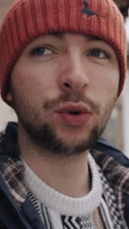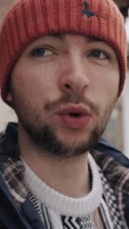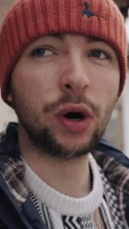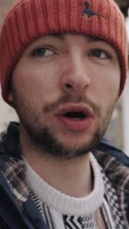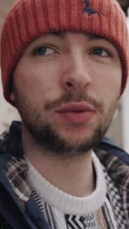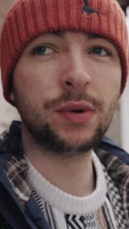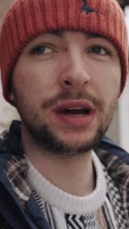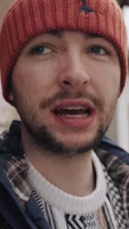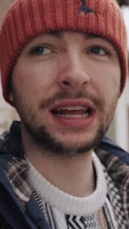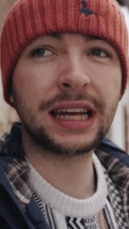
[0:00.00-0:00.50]
go
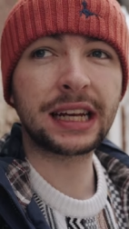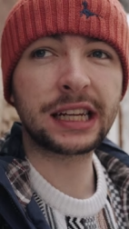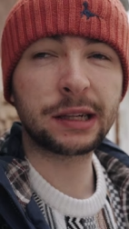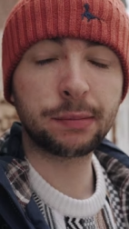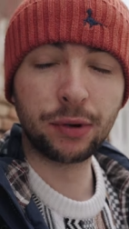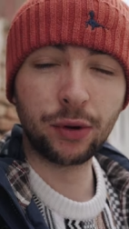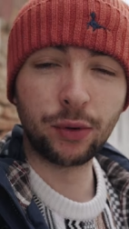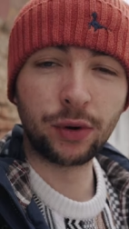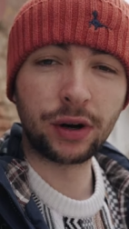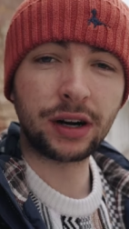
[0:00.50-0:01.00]
out and
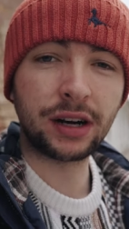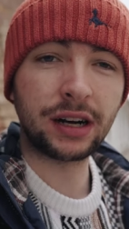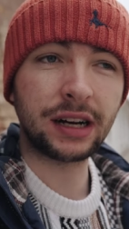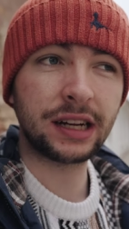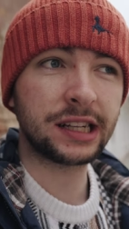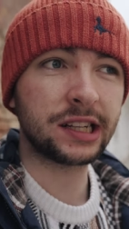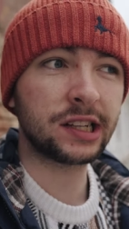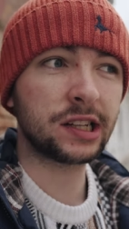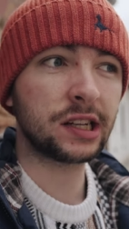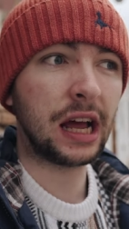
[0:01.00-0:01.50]
explore
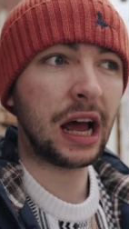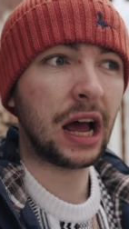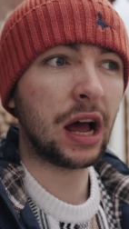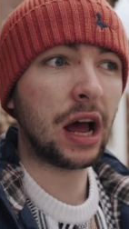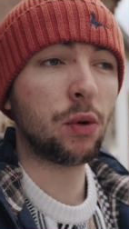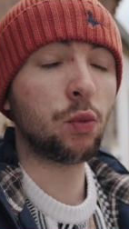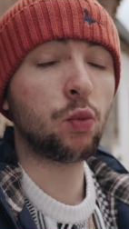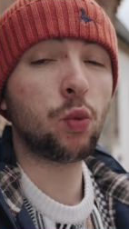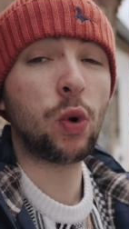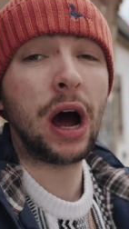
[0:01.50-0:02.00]

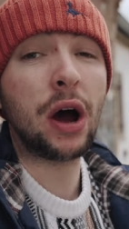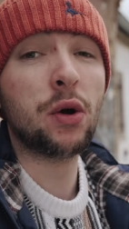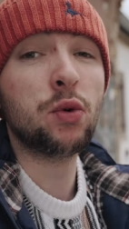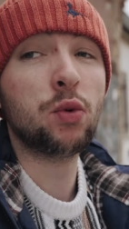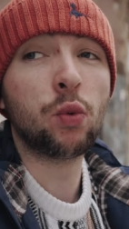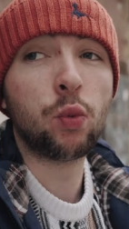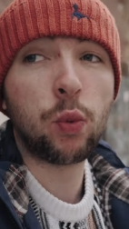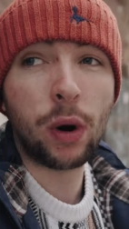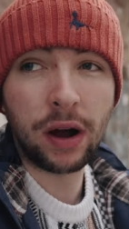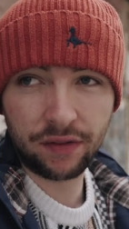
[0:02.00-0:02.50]

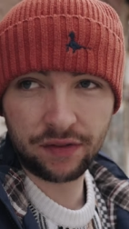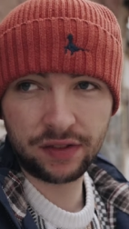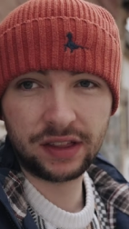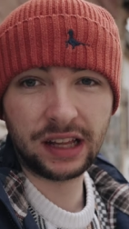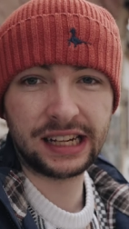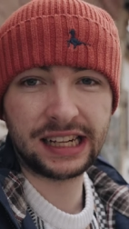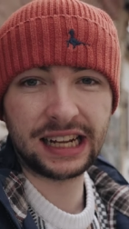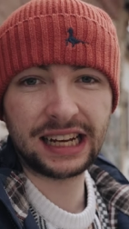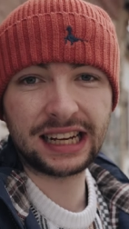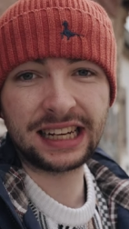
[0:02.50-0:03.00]
out with
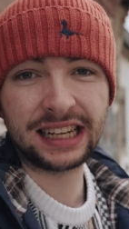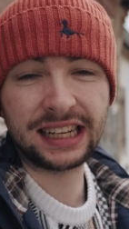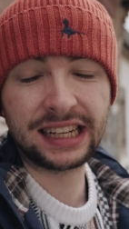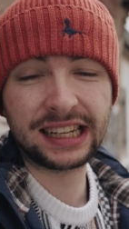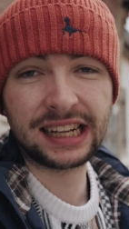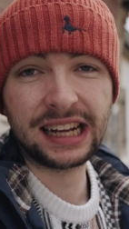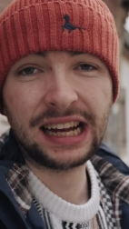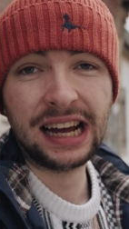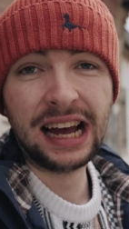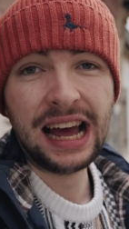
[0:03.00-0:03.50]
the cities,